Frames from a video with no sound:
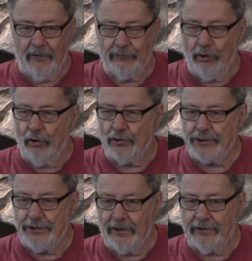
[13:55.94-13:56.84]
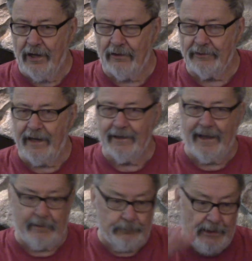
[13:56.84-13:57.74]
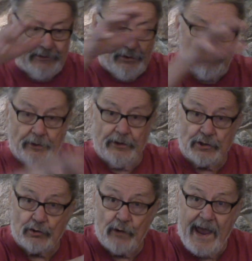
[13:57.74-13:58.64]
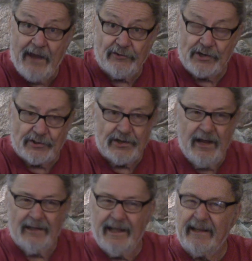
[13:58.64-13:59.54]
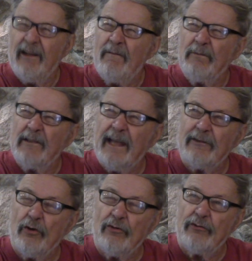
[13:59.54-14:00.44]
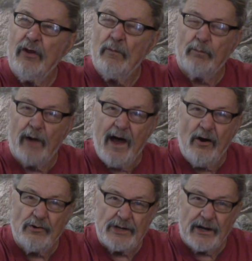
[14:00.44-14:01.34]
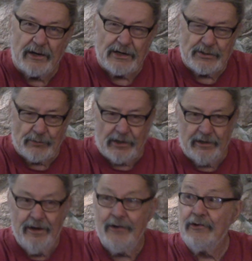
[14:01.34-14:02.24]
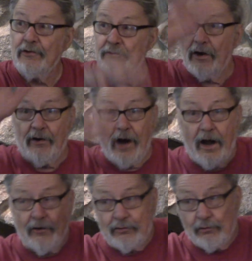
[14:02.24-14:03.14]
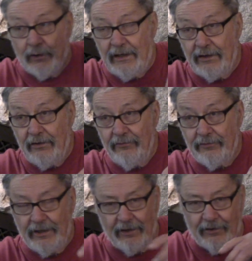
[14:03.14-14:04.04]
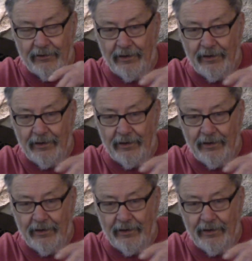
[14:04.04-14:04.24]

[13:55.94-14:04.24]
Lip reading: Does and their young, they like places where there's grasses, like those browse areas where there are trees here and